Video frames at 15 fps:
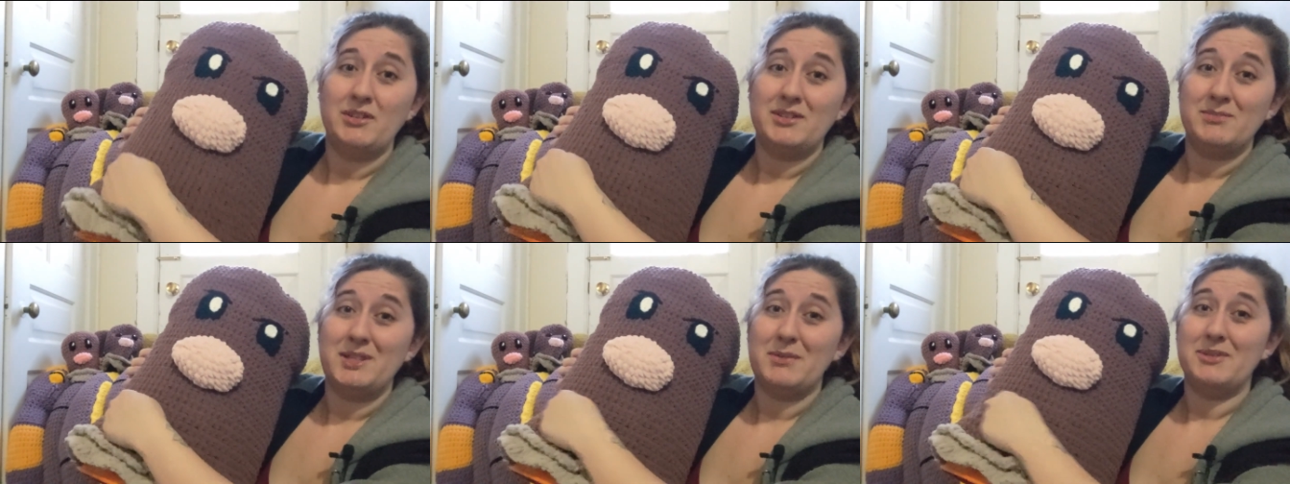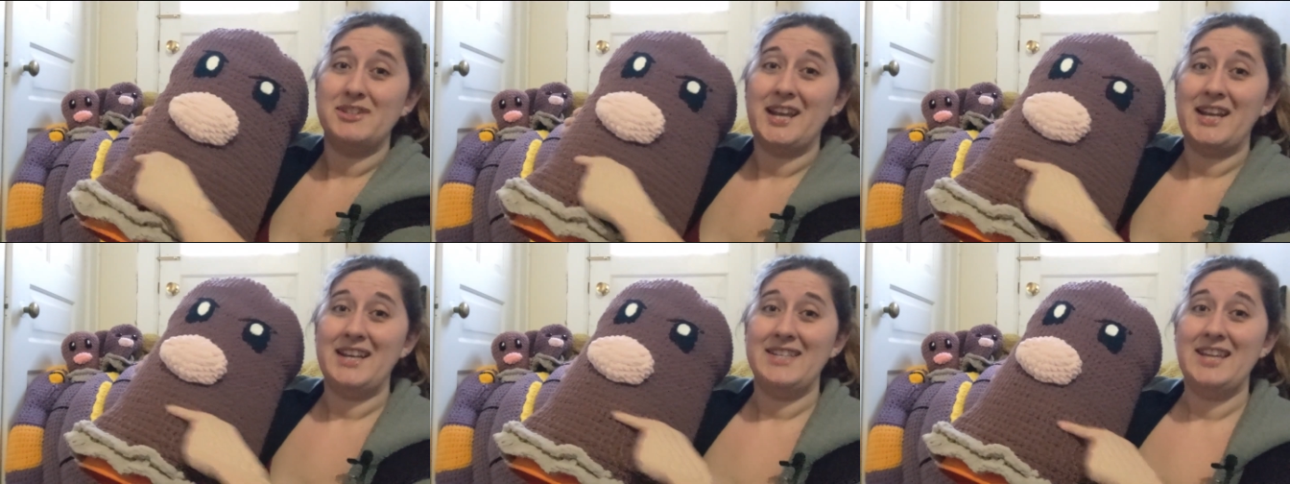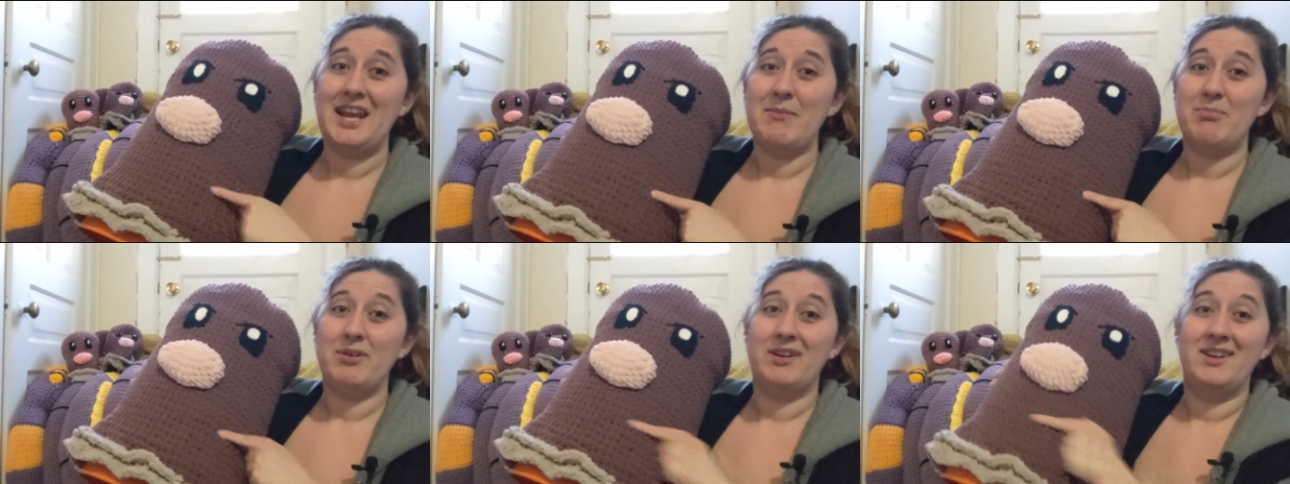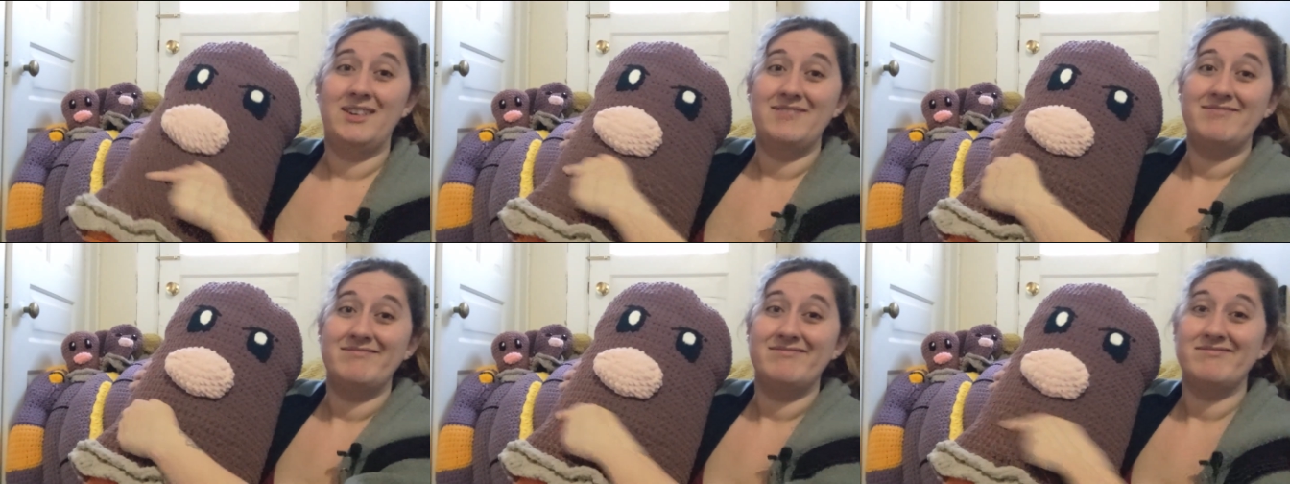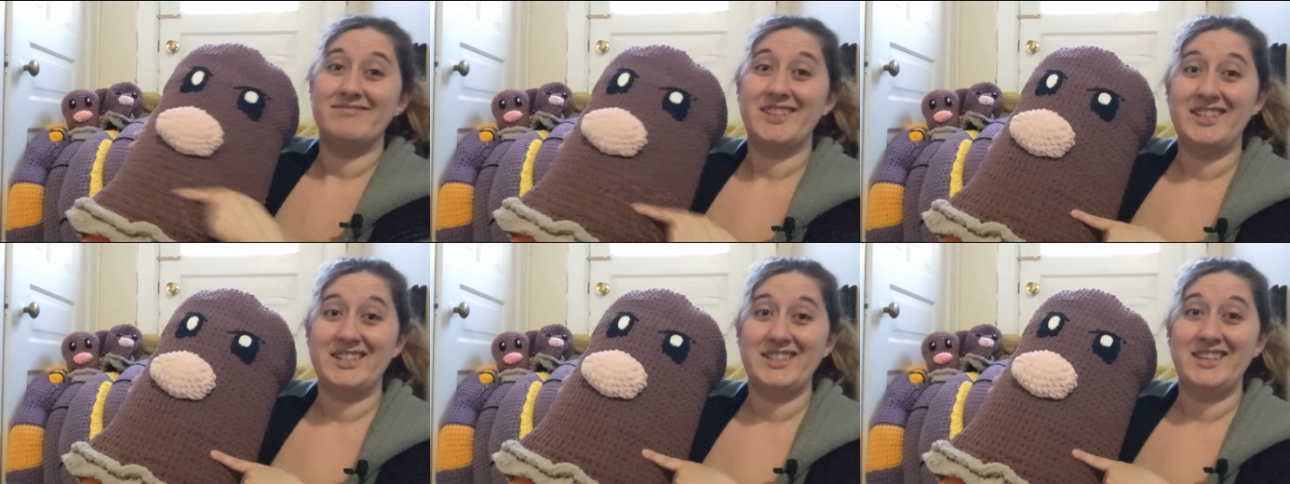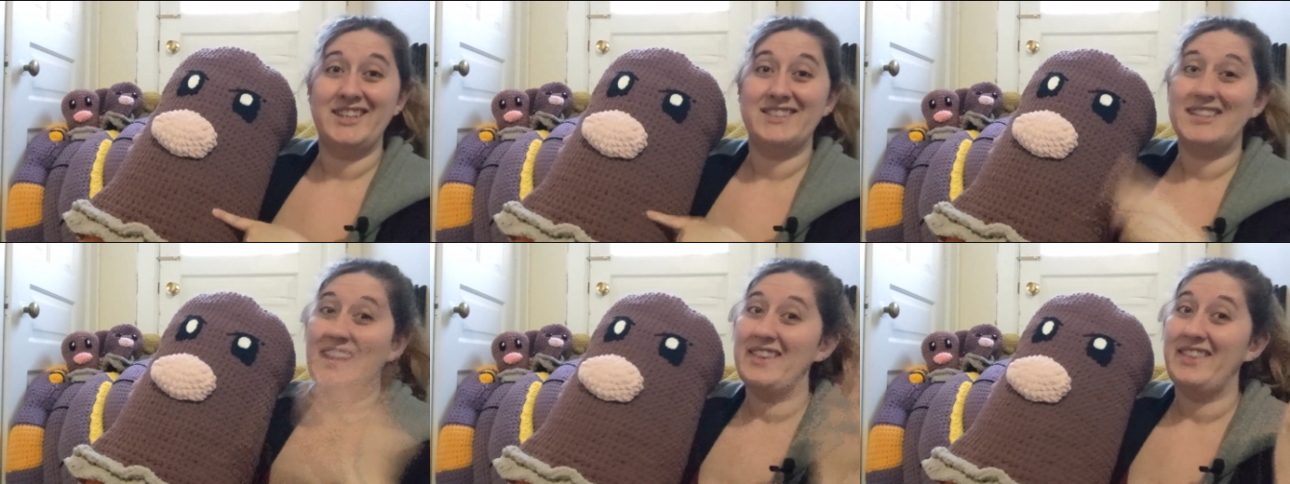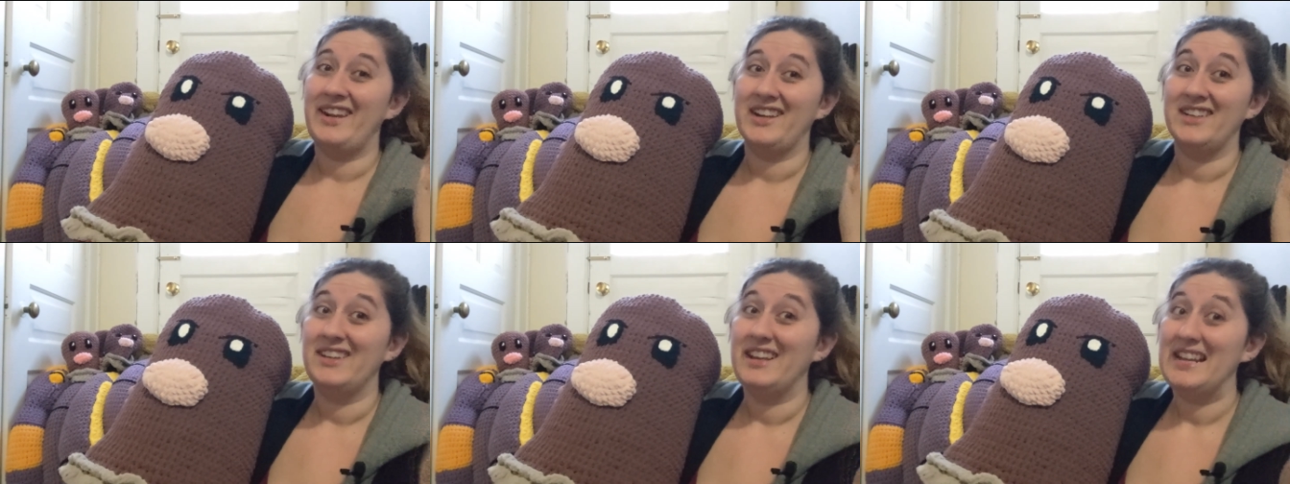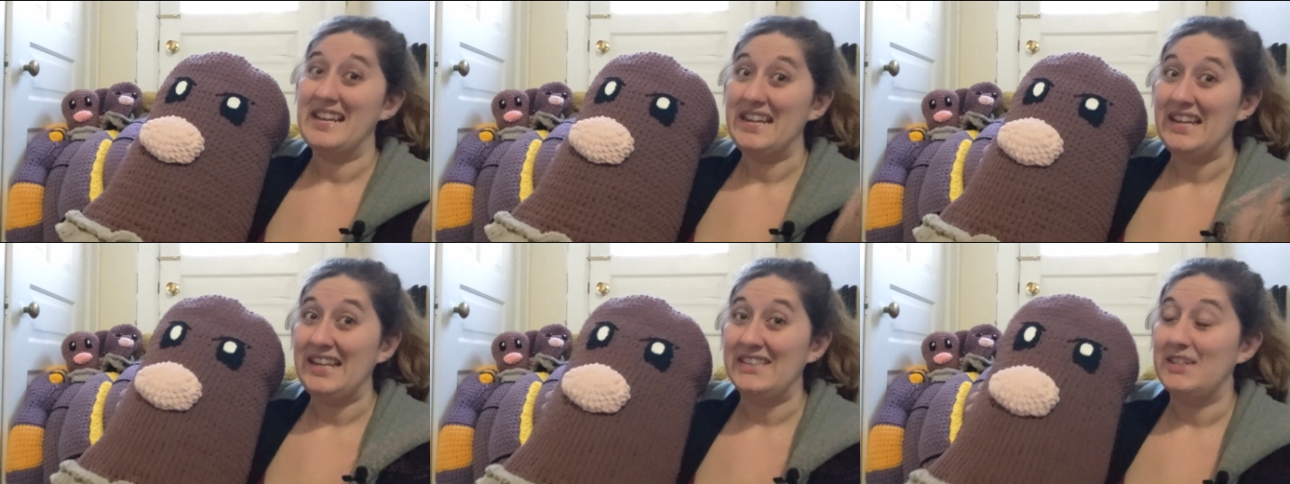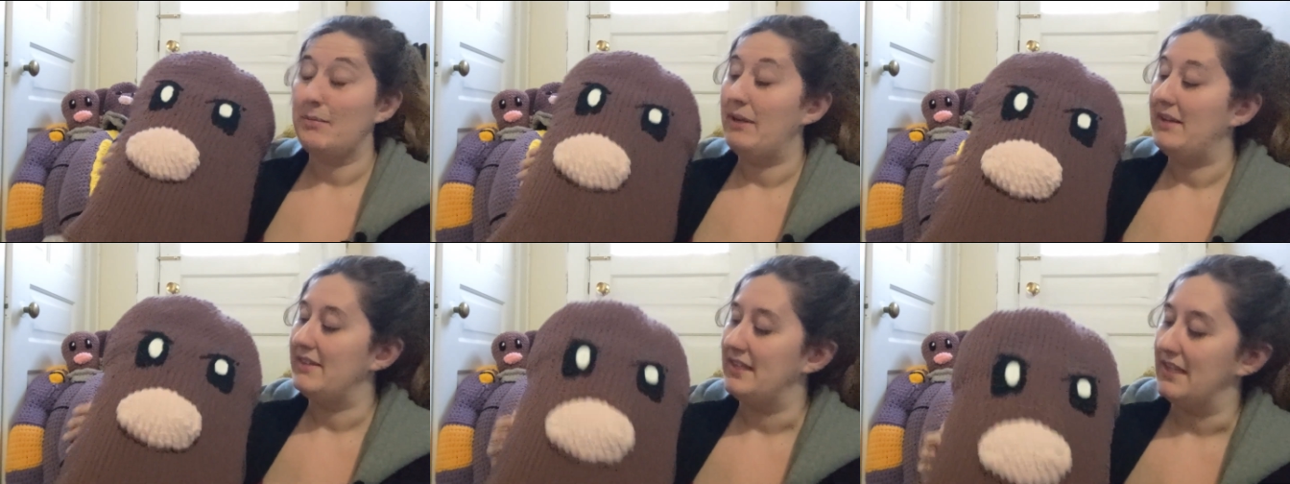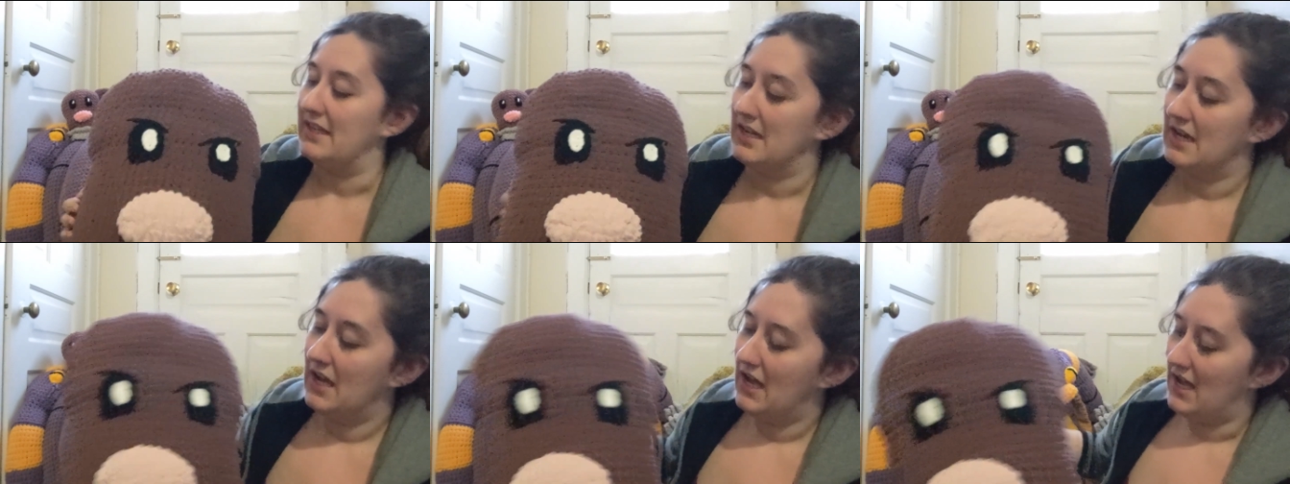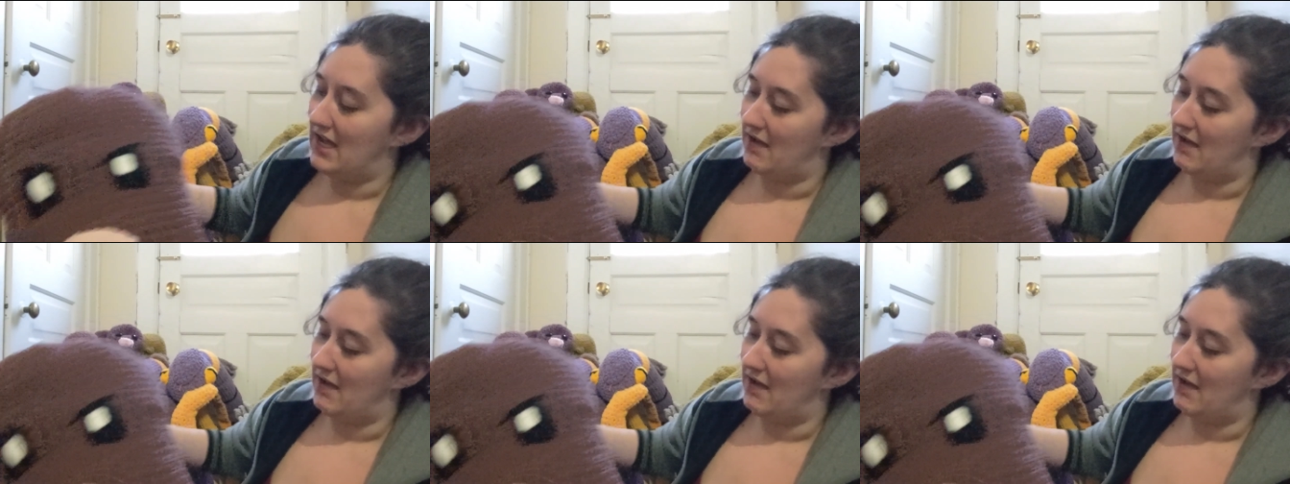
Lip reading: put some double-sided tape right on the inside there. Easy peasy.